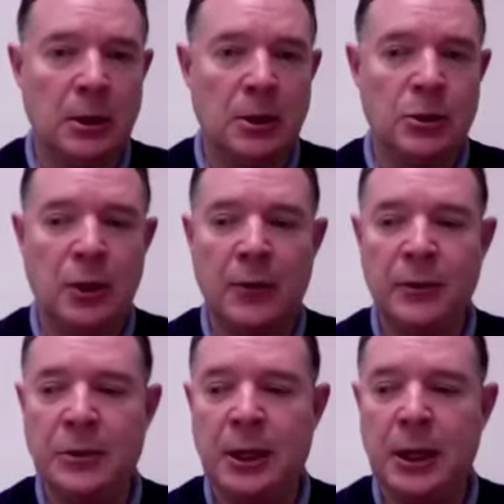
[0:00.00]
So
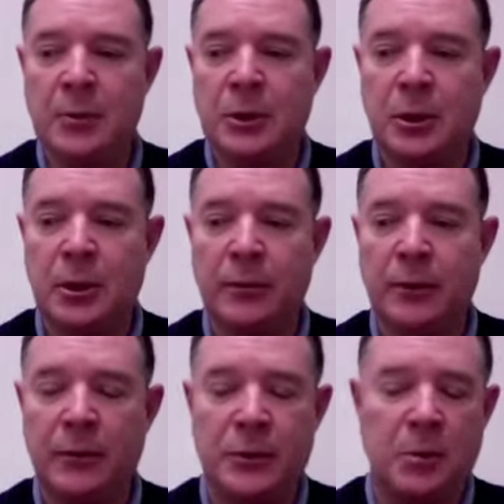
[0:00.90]
oftentimes,
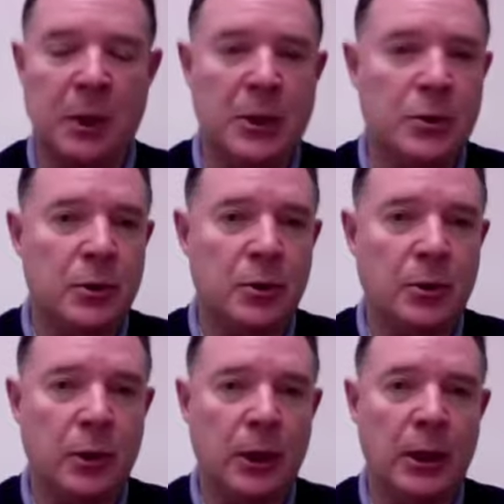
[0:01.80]
if there's a major
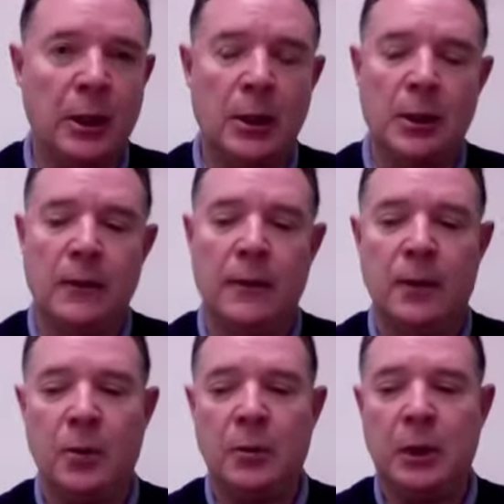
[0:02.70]
earthquake,
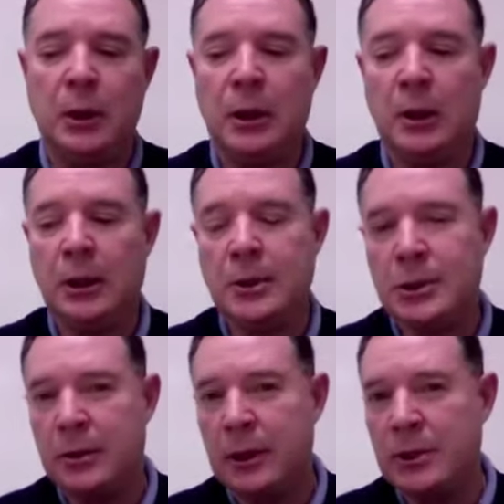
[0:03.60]
there'd be
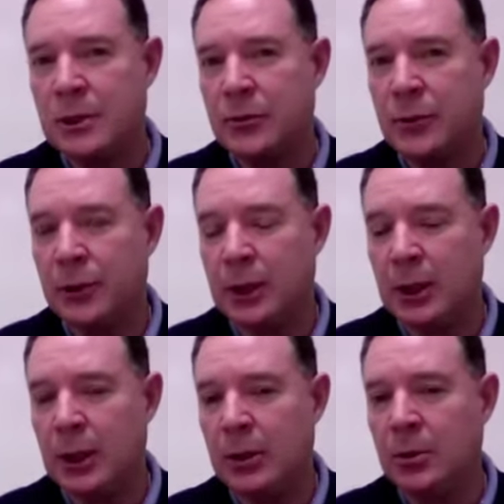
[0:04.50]
considerations for the
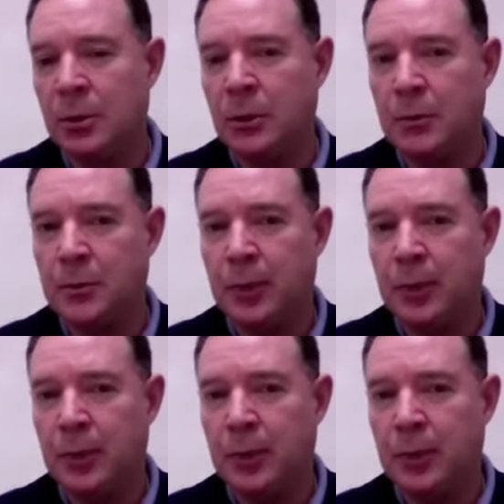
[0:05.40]
deductible.